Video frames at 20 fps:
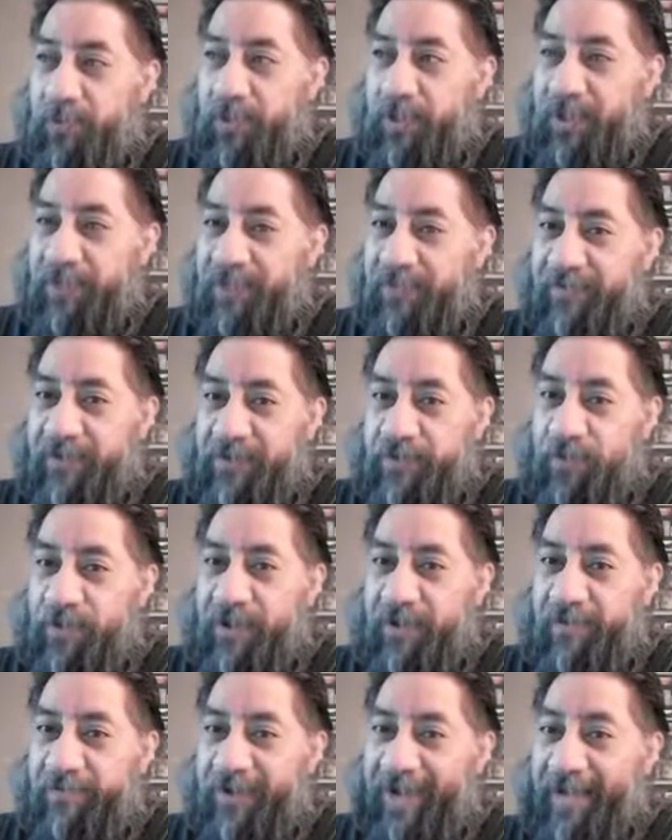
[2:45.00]
Because if it's
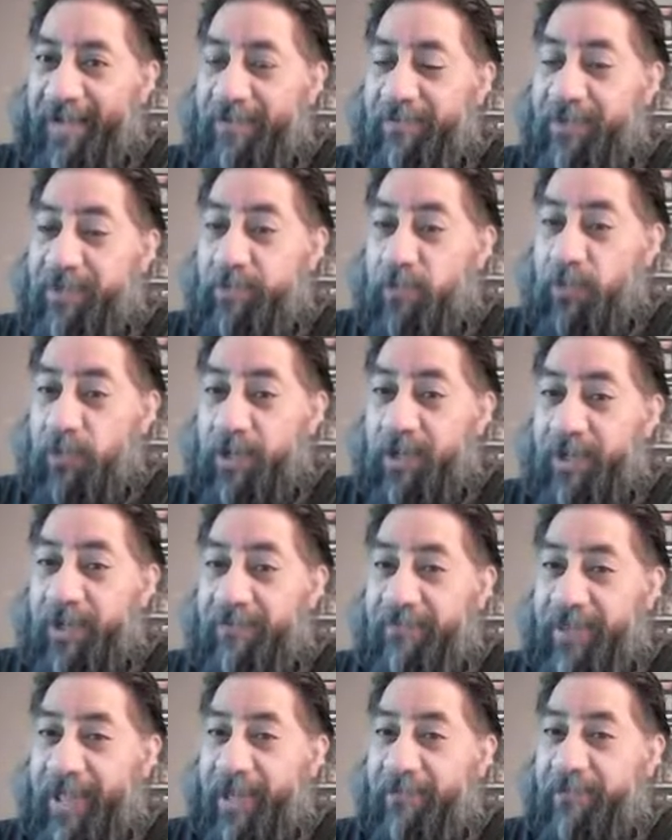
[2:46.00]
one, if Adam is one,
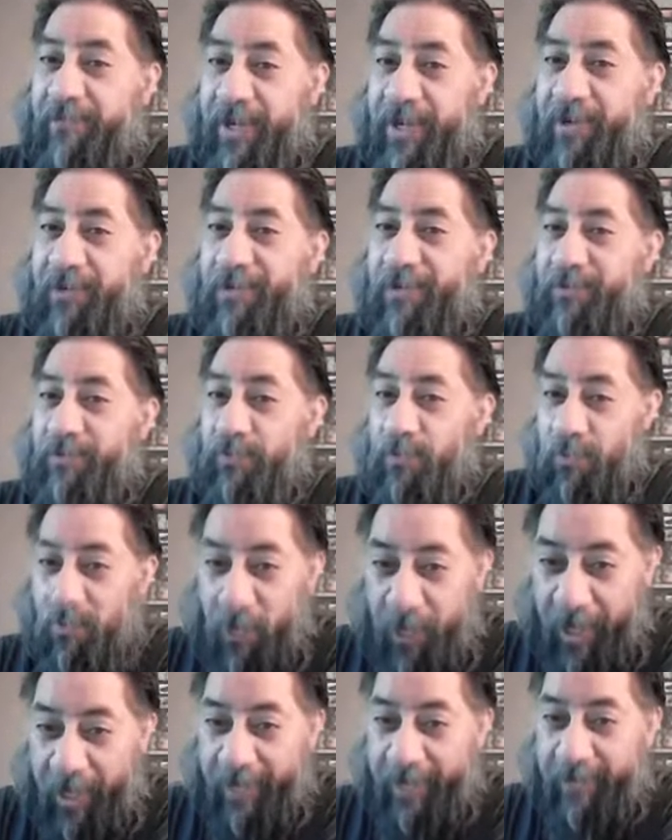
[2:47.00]
if that pair is
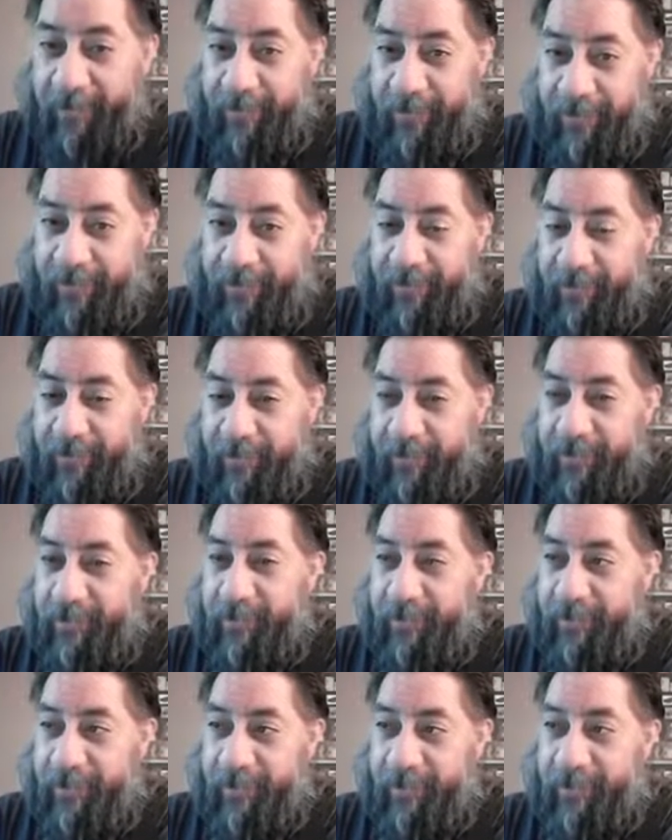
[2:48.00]
one,
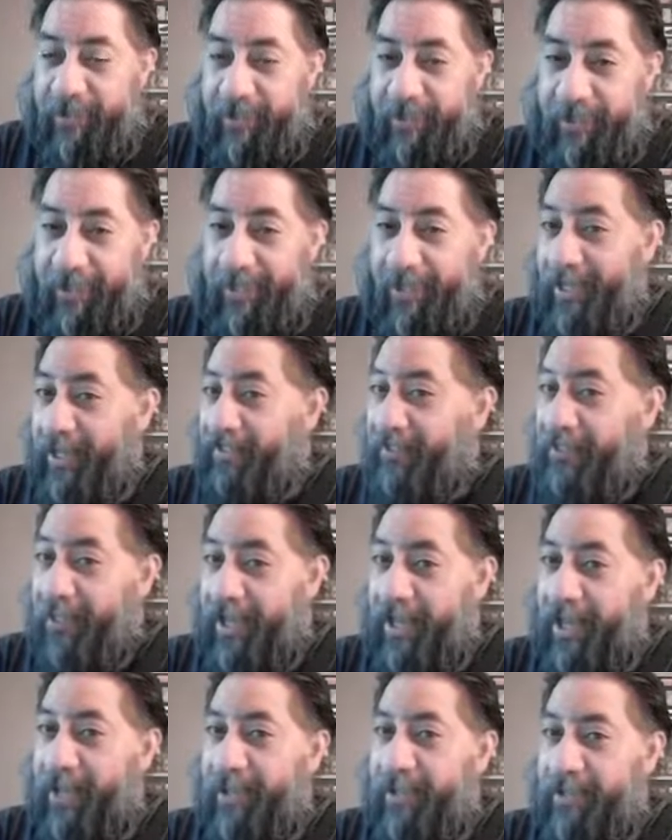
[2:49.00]
then the name
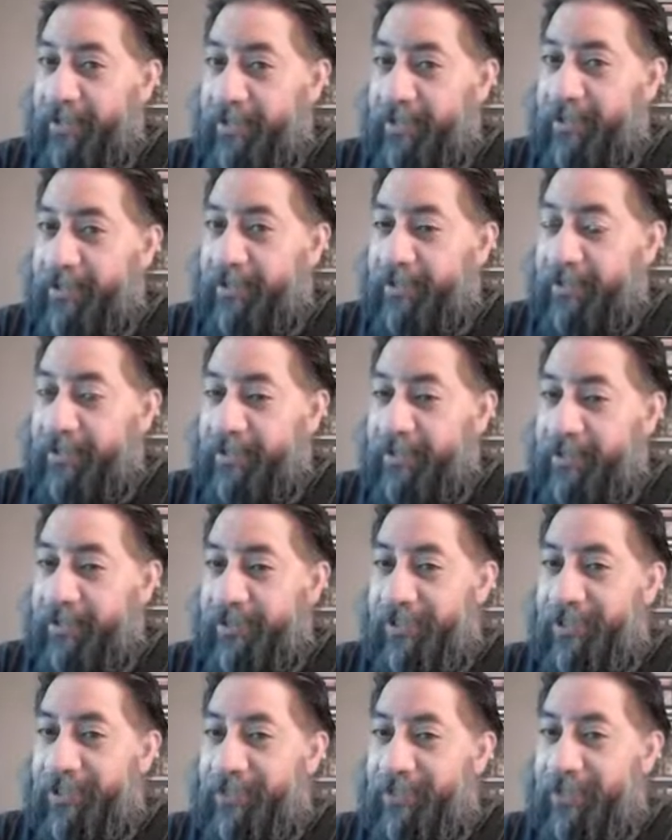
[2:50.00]
God,
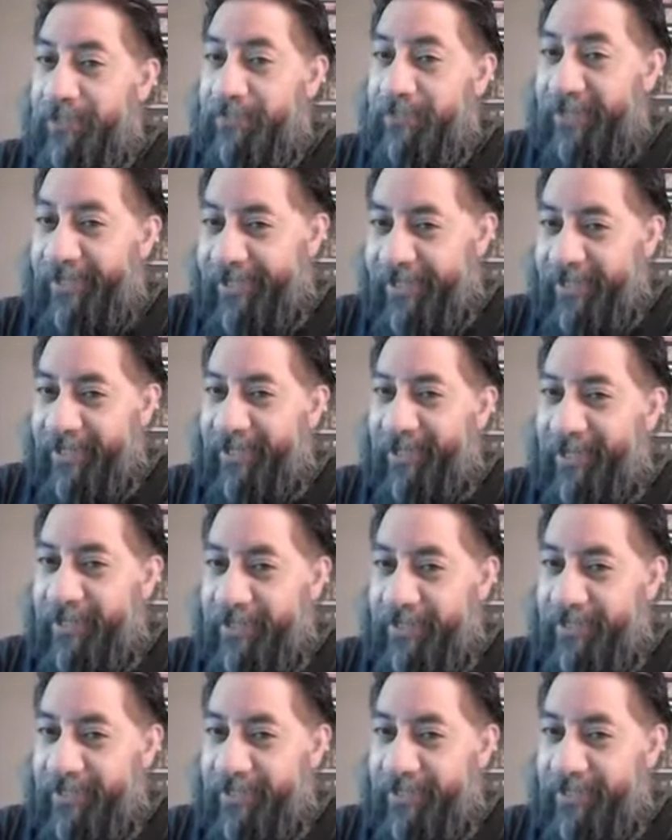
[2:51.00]
what does that mean?